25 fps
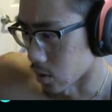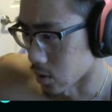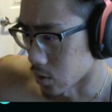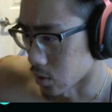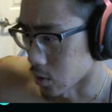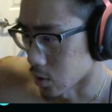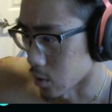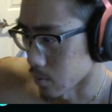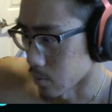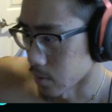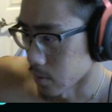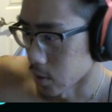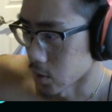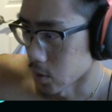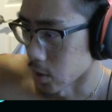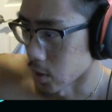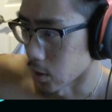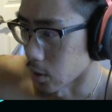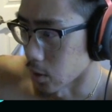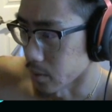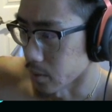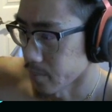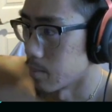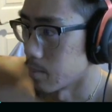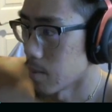So let's take a
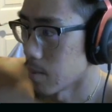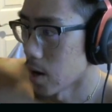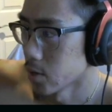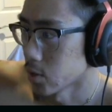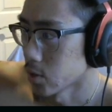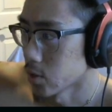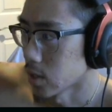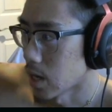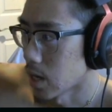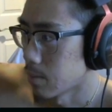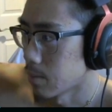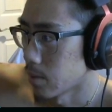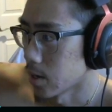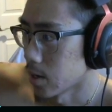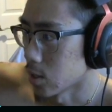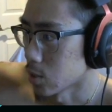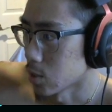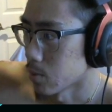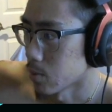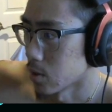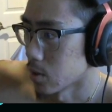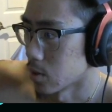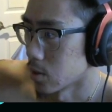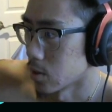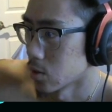look. Monster gameplay
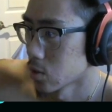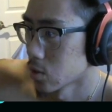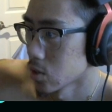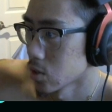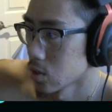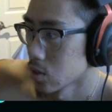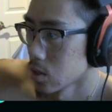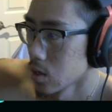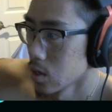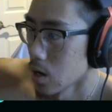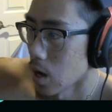experience.